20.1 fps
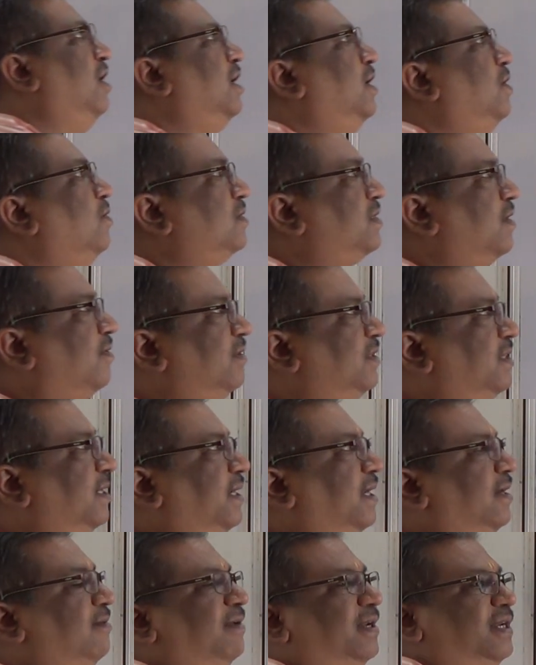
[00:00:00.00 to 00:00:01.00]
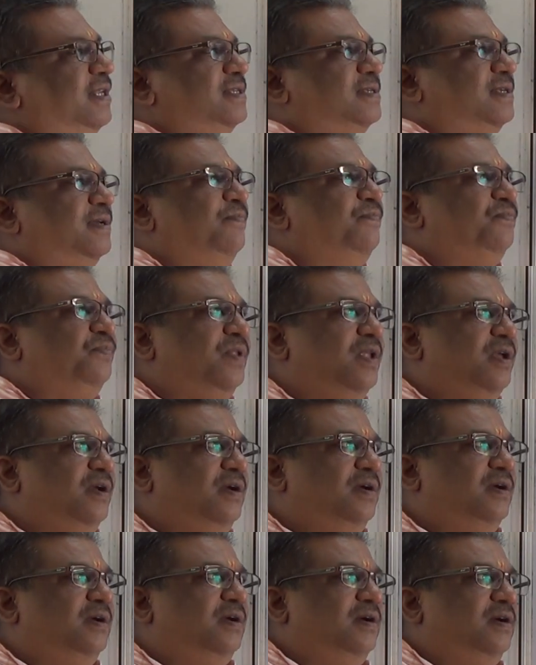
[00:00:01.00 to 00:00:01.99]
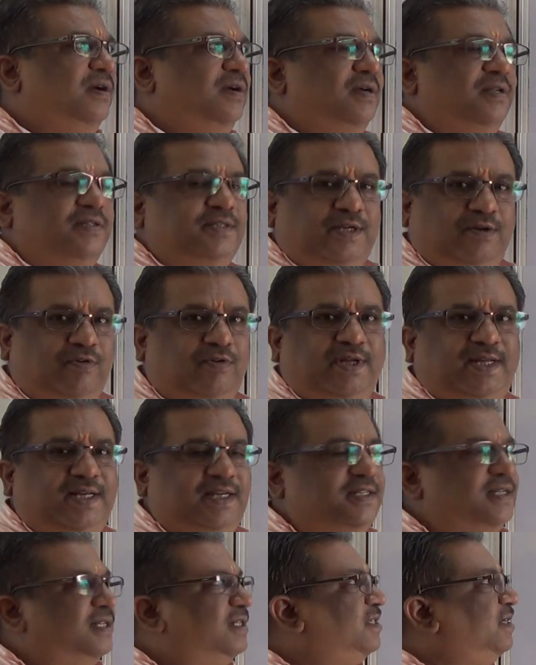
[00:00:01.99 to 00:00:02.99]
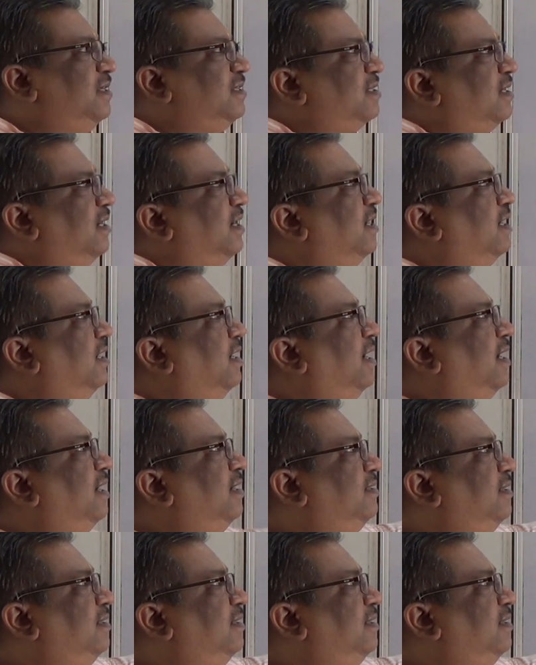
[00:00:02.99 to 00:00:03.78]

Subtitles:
273 Kelvin is 0 degrees Celsius and